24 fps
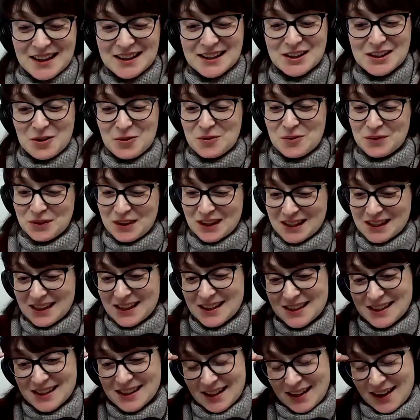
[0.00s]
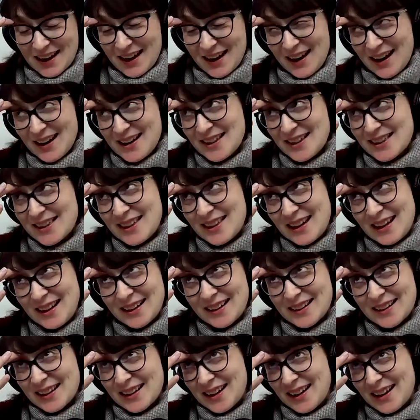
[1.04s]
So this is, I
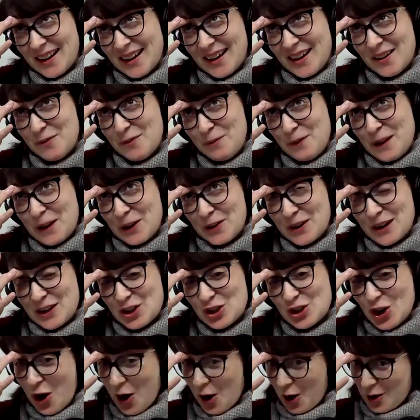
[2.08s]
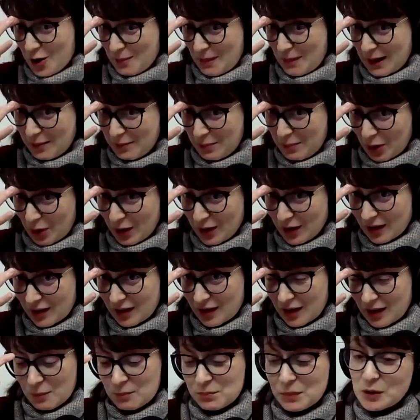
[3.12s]
think, a very charming
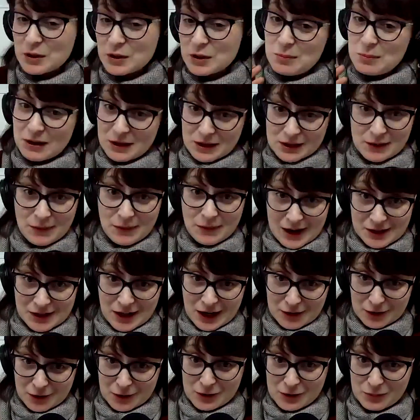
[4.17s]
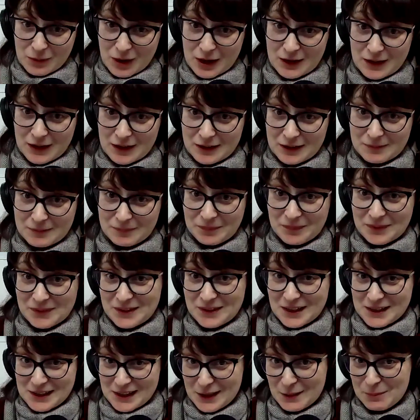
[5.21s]
book, mostly because of Ann Tyler's writing.
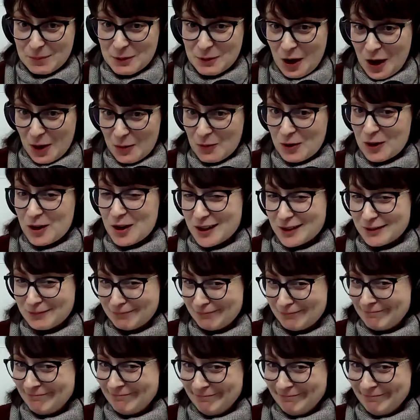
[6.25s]
Does the plot work?